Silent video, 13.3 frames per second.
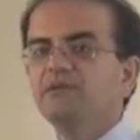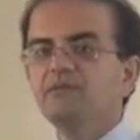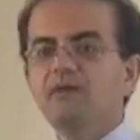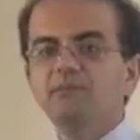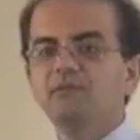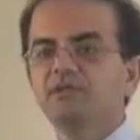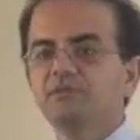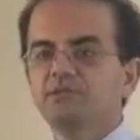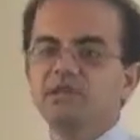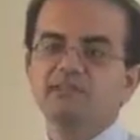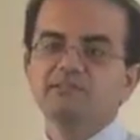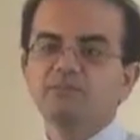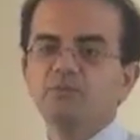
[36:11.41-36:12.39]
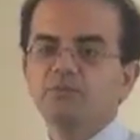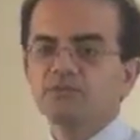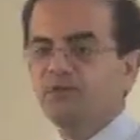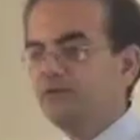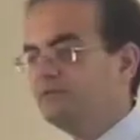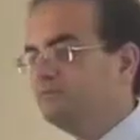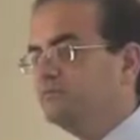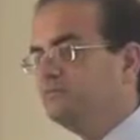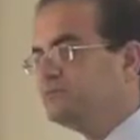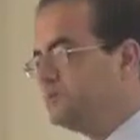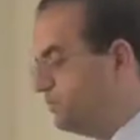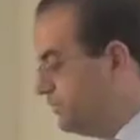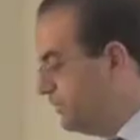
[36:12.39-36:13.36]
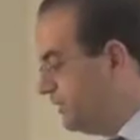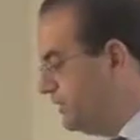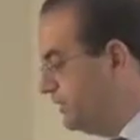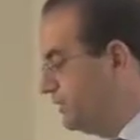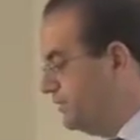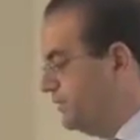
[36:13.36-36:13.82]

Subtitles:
not because CASI went down. It's a pretty